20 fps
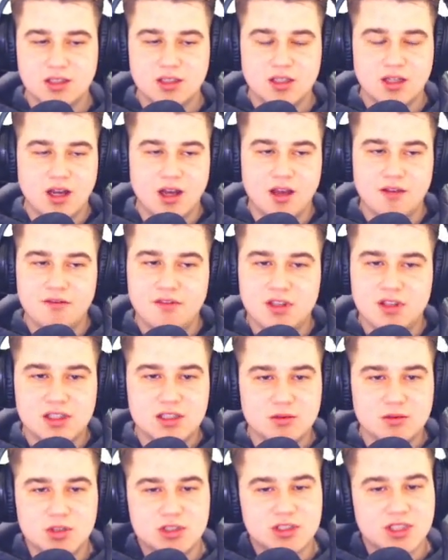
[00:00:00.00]
I think
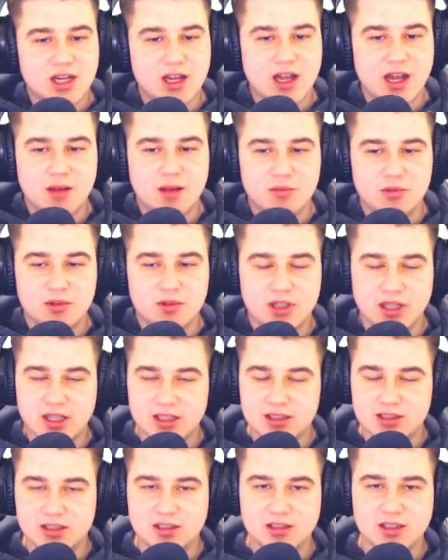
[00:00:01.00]
what's going to happen
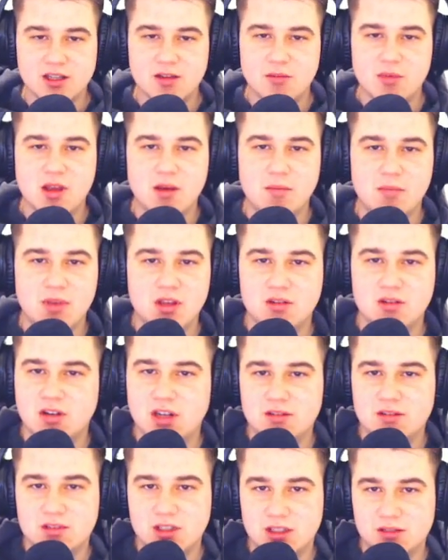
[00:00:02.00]
is there's going to be a
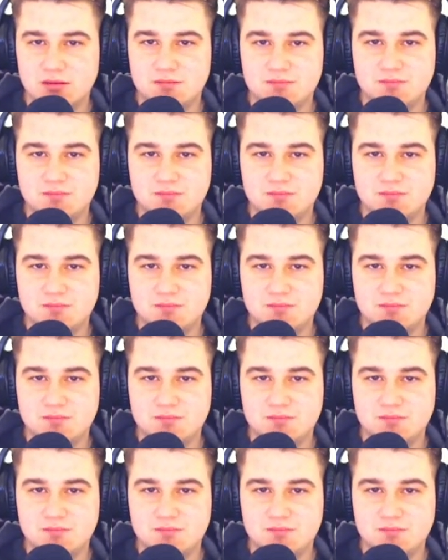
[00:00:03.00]
Bitcoin run.